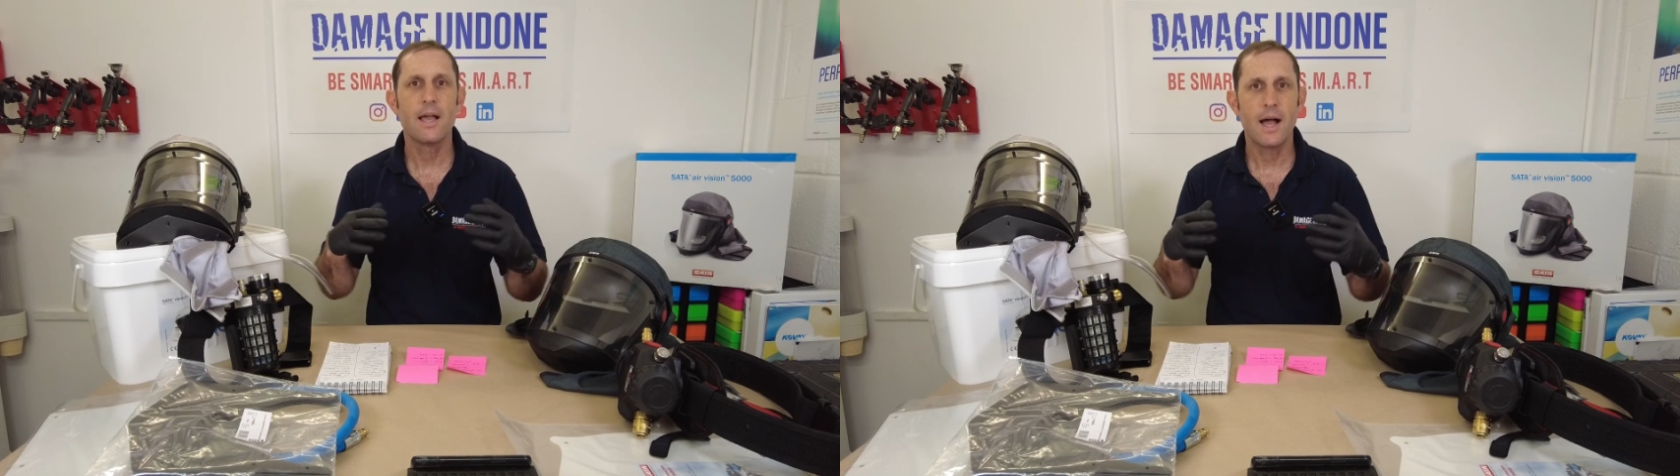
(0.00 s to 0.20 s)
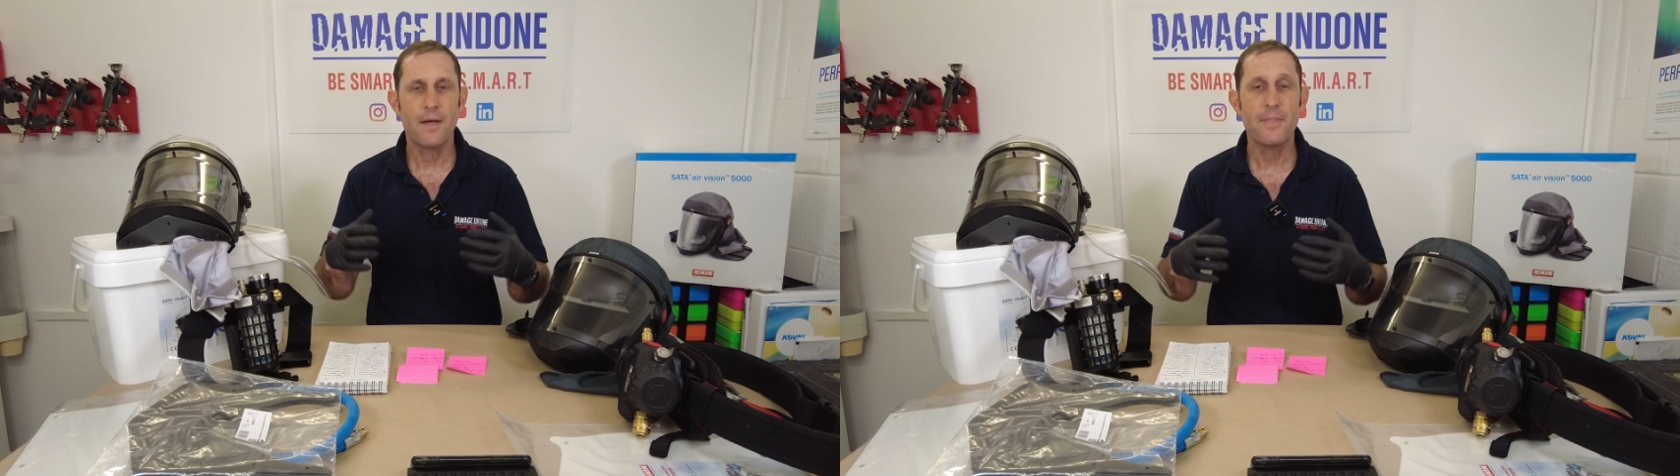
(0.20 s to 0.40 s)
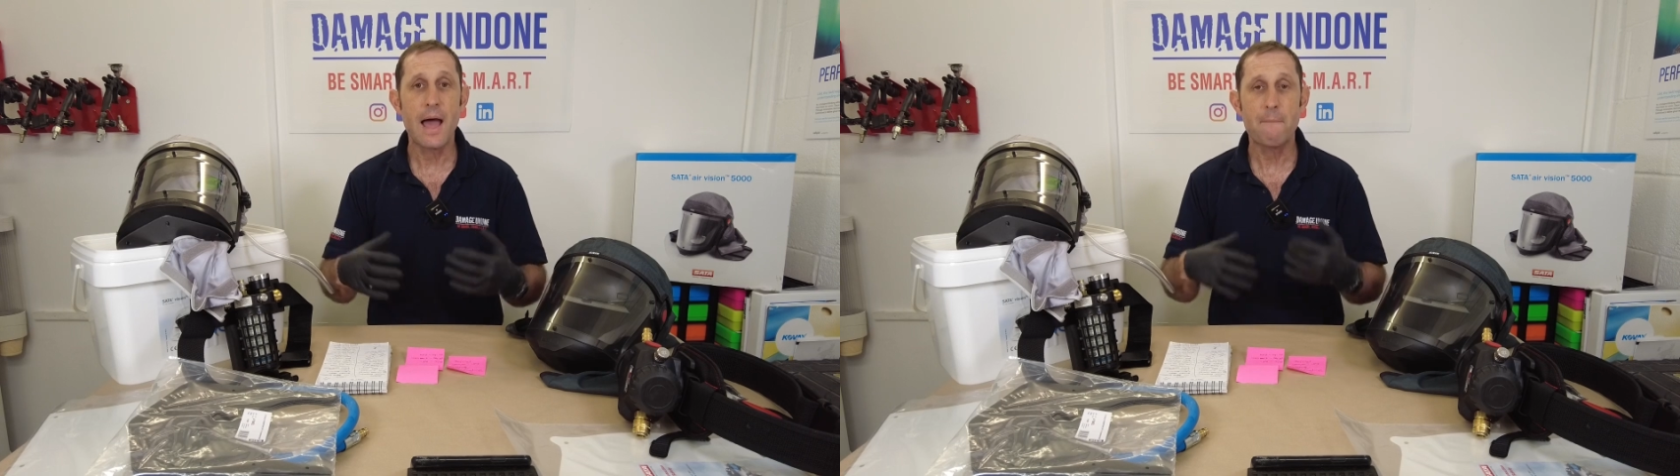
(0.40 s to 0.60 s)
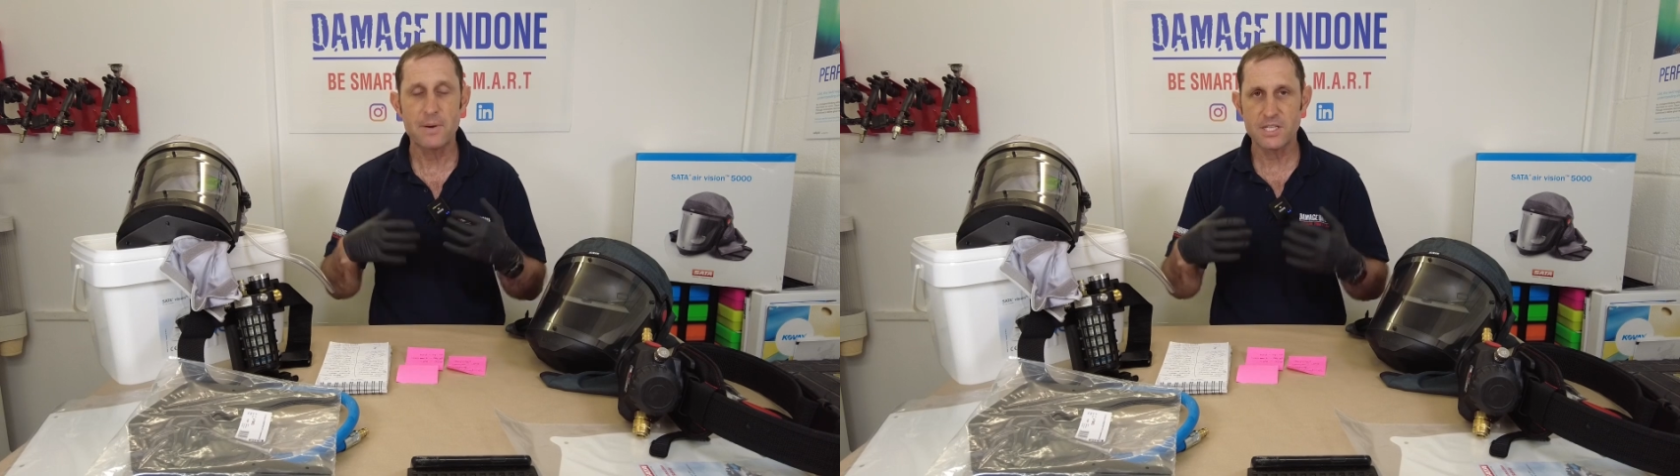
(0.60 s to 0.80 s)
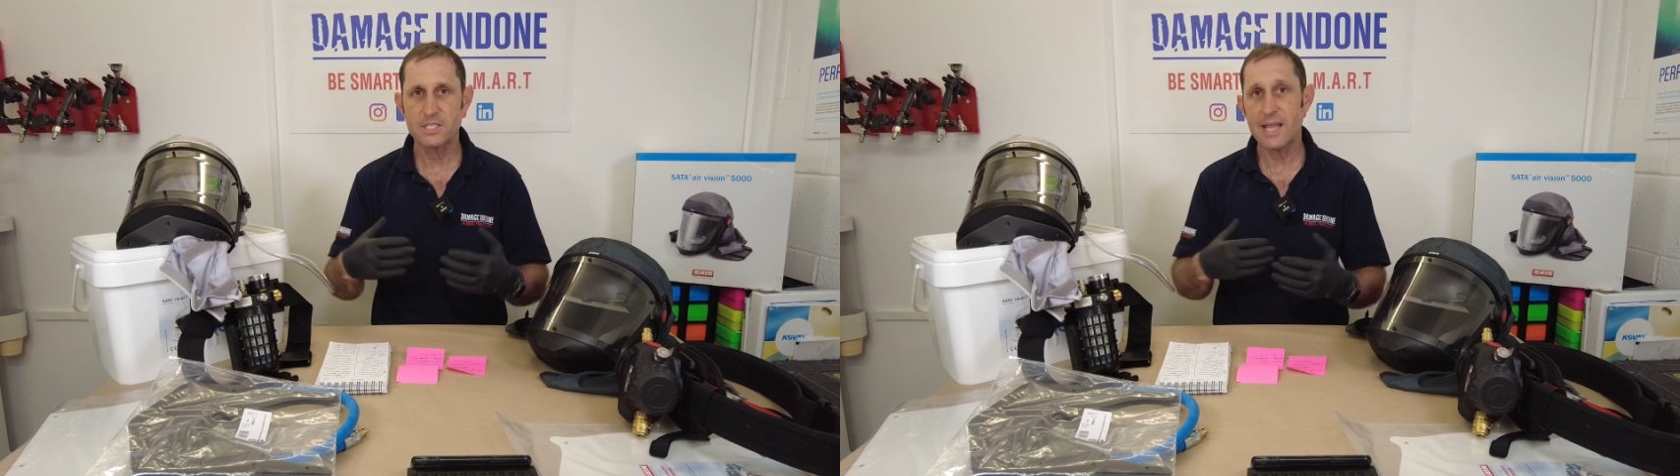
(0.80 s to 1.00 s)
and
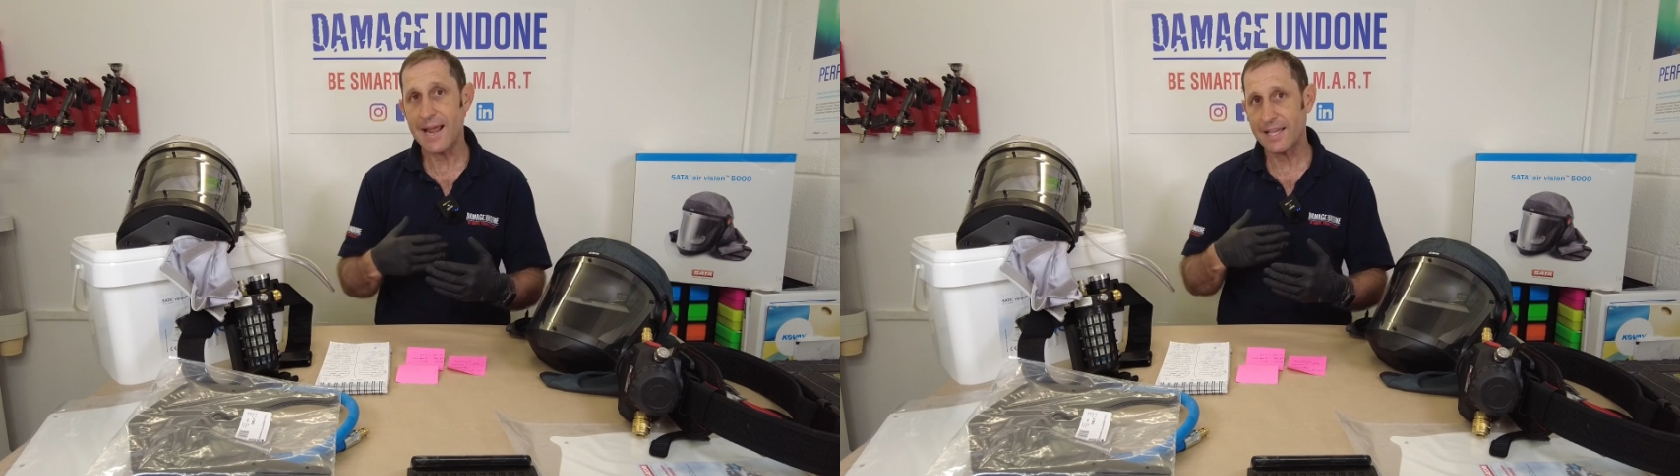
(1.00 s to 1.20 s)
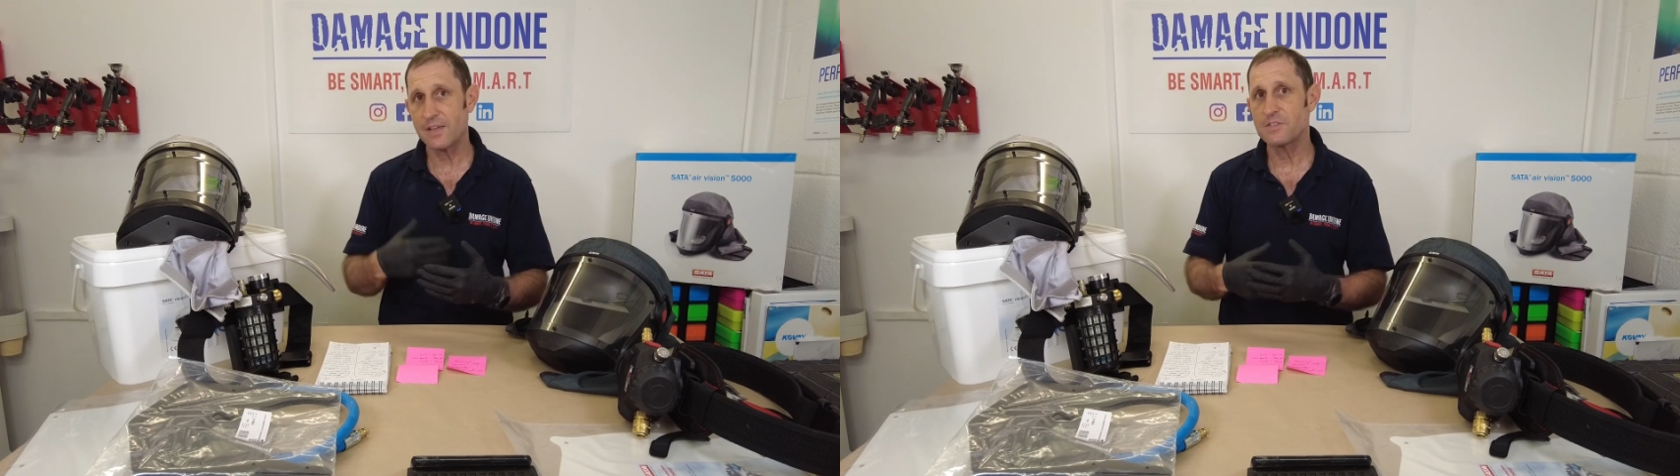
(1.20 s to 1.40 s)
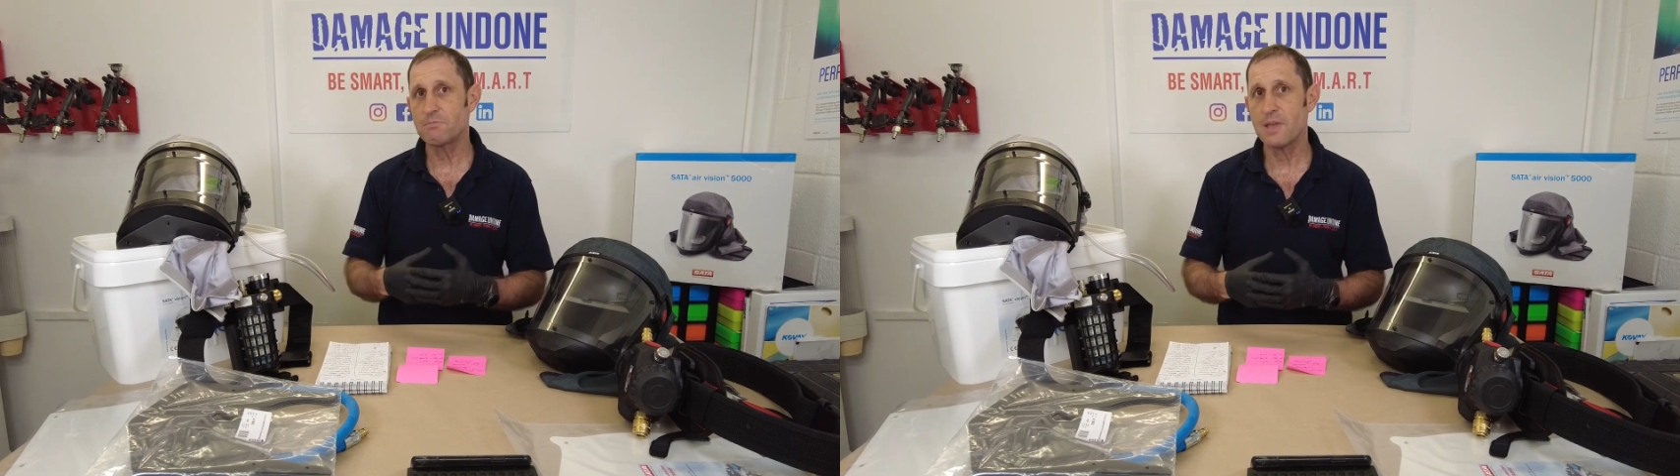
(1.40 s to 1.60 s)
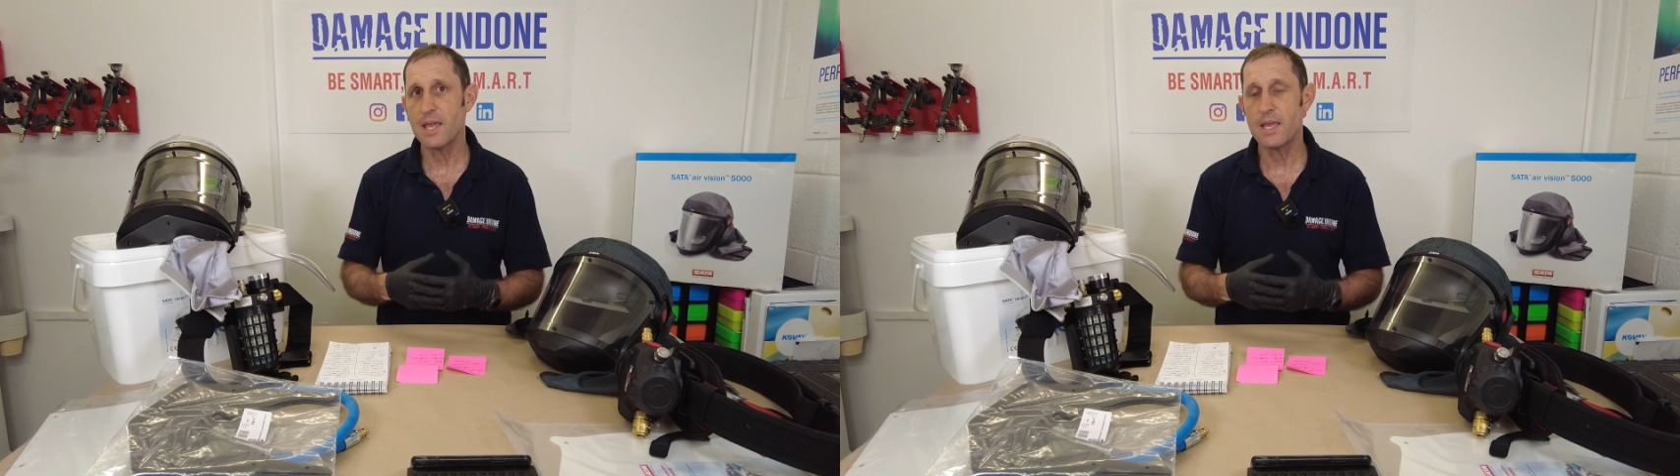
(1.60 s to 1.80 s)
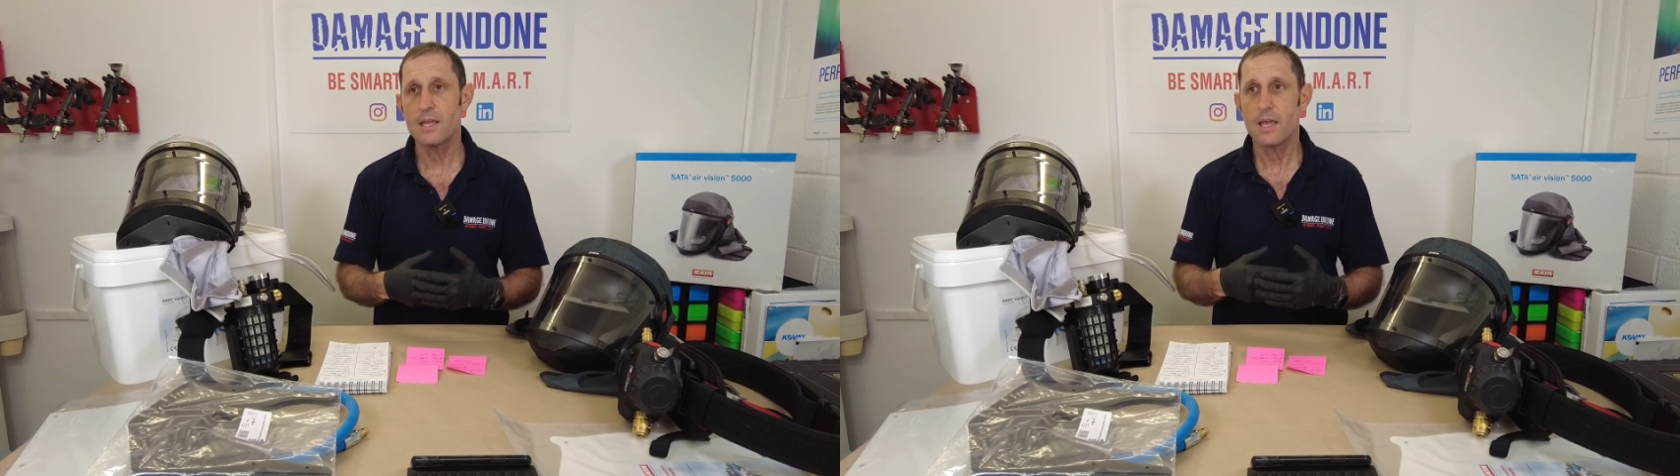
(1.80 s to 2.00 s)
that gives
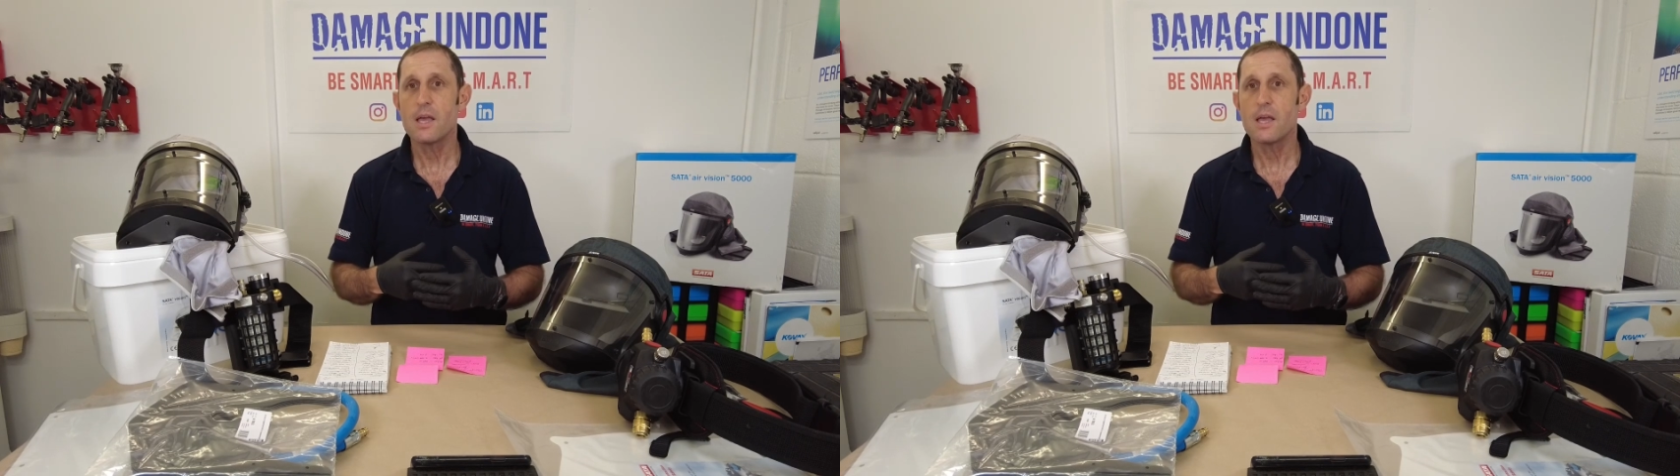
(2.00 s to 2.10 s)
me